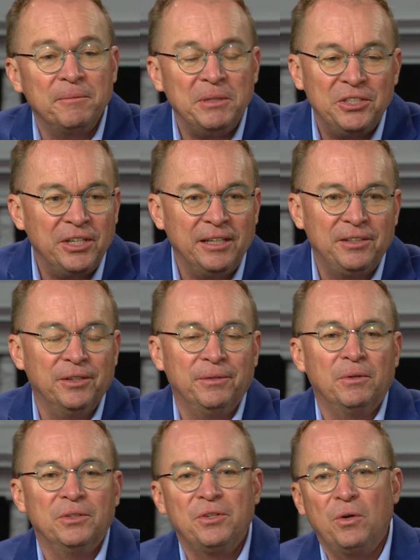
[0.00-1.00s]
to be said to,
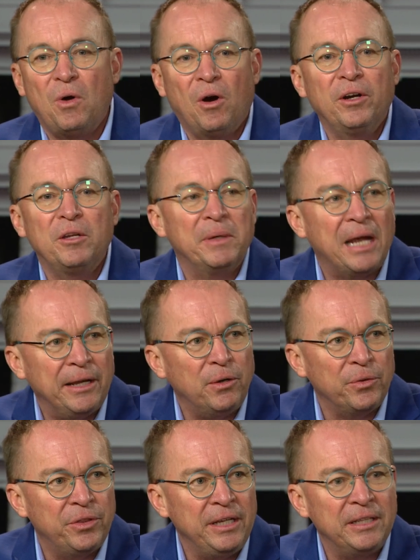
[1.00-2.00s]
there's no argument, I
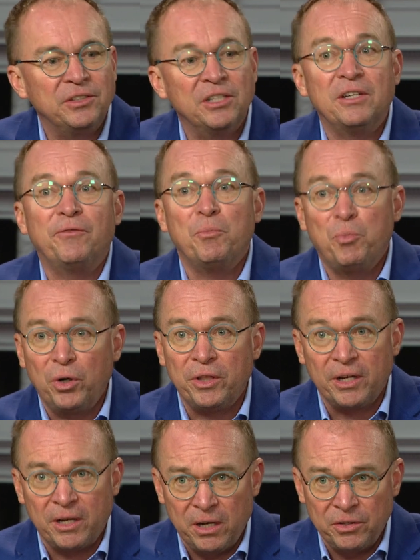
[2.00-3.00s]
don't think, that says if you put it in
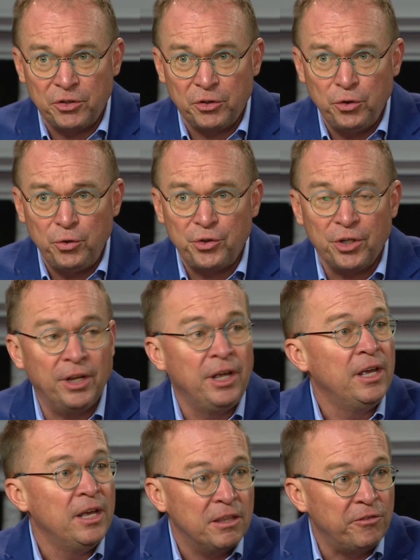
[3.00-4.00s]
the Constitution,
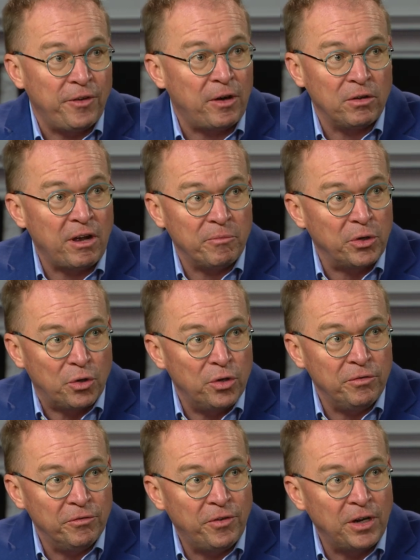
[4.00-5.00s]
the federal government
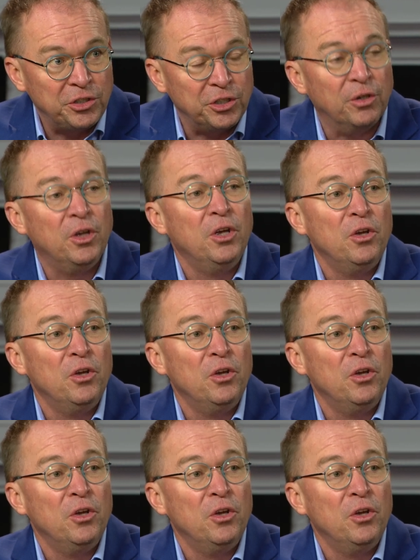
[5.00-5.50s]
couldn't function.